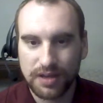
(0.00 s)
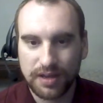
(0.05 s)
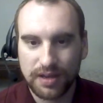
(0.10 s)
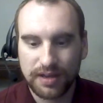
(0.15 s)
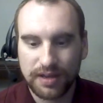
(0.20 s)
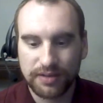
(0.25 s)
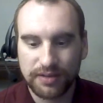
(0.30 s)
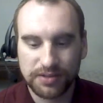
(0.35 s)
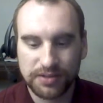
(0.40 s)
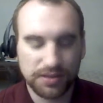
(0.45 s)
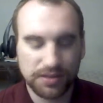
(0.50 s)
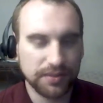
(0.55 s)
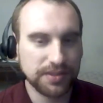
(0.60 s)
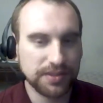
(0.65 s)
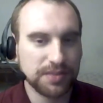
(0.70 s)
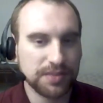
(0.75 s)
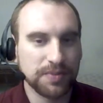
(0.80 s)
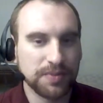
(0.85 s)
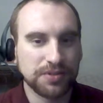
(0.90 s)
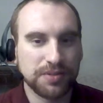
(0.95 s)
It was
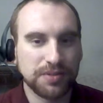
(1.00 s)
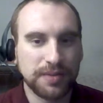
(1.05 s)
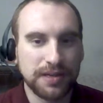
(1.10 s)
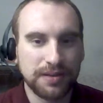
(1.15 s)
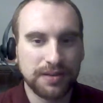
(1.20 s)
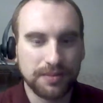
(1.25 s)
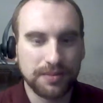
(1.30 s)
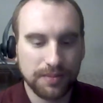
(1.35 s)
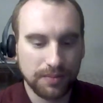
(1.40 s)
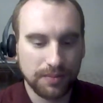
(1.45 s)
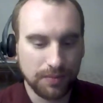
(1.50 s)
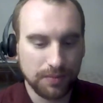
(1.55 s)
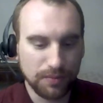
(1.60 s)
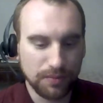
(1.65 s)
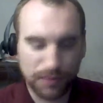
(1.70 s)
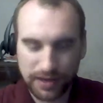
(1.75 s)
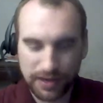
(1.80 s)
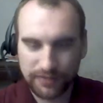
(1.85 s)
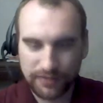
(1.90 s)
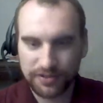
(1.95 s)
always supposed to be
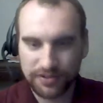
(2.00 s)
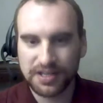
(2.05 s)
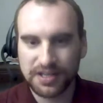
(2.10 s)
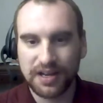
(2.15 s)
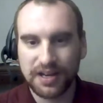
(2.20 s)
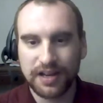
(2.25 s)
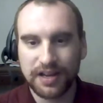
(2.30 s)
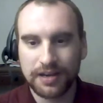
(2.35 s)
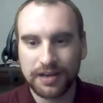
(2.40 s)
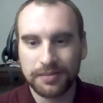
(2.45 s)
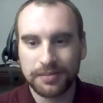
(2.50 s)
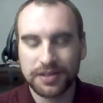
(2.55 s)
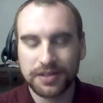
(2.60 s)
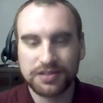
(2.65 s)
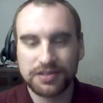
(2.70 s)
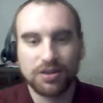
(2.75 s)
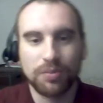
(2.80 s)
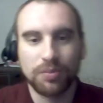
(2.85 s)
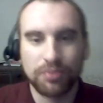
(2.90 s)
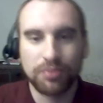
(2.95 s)
whatever time
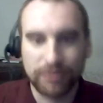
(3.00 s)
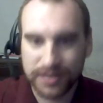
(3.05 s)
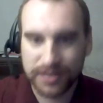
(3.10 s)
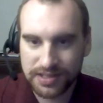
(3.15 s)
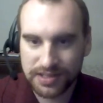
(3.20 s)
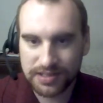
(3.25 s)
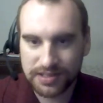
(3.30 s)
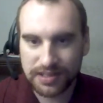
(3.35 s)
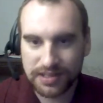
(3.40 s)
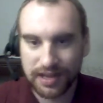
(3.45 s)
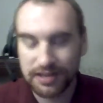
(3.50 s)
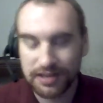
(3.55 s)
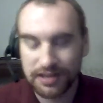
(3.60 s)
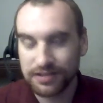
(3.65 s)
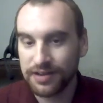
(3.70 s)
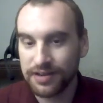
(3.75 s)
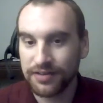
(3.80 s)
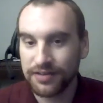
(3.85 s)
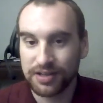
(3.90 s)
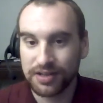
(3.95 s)
until present, and you
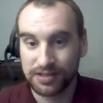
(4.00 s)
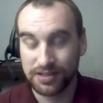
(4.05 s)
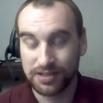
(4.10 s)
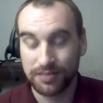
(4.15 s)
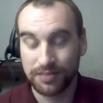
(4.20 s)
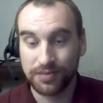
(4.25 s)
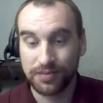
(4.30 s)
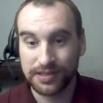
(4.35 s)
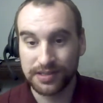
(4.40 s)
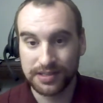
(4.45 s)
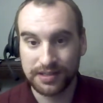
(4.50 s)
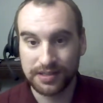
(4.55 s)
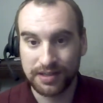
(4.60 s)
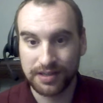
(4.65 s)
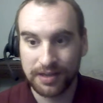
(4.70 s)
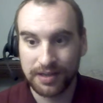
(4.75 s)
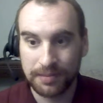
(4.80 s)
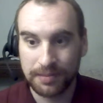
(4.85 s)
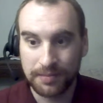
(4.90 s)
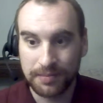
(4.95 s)
never get to the present
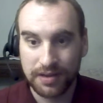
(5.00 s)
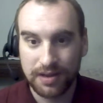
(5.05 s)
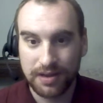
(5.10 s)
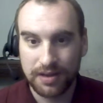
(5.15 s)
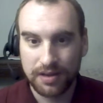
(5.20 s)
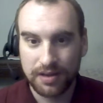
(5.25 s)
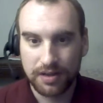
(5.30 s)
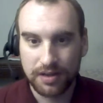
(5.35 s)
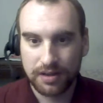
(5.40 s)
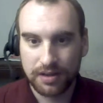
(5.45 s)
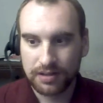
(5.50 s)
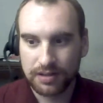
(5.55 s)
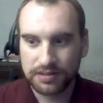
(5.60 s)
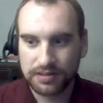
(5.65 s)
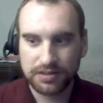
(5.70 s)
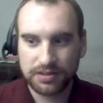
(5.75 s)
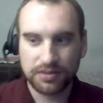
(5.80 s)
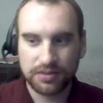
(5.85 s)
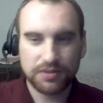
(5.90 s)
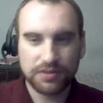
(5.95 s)
time.
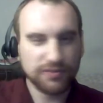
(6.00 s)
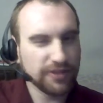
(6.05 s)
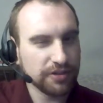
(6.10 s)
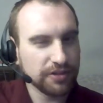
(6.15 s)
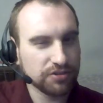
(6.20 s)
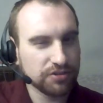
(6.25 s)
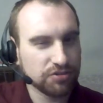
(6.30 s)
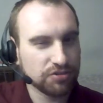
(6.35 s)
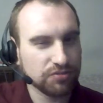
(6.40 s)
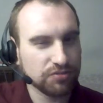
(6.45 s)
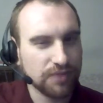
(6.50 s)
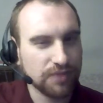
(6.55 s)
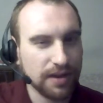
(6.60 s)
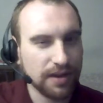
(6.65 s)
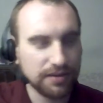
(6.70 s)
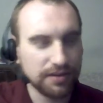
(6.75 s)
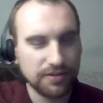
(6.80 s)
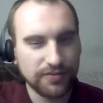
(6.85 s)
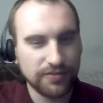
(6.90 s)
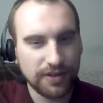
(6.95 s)
So you felt
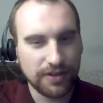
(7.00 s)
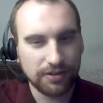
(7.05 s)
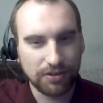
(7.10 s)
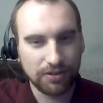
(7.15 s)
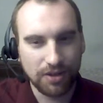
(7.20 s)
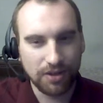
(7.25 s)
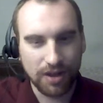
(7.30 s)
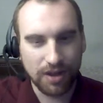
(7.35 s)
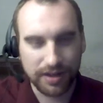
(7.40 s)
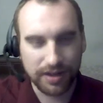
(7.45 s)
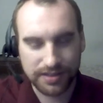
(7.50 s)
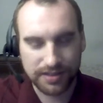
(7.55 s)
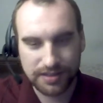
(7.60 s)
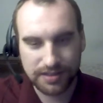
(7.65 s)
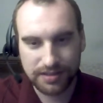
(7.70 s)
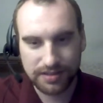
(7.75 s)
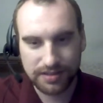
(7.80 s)
lost.